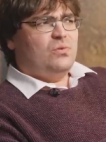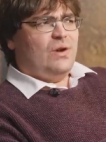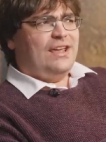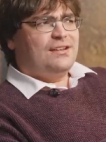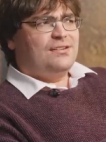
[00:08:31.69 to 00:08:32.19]

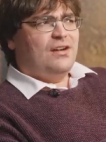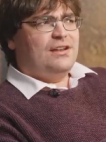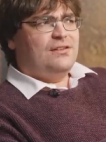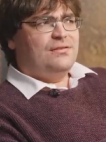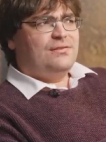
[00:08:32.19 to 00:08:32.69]
weird
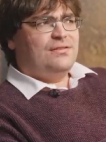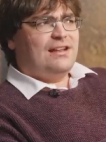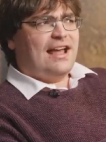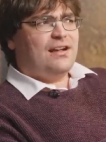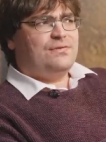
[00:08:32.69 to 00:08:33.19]
kind of
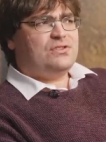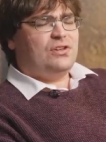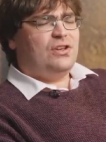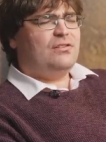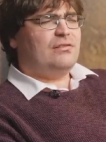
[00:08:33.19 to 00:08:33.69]
lack of
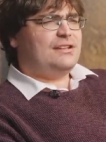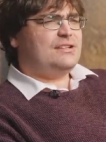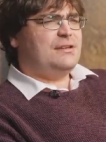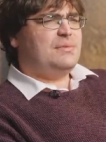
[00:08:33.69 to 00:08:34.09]
security,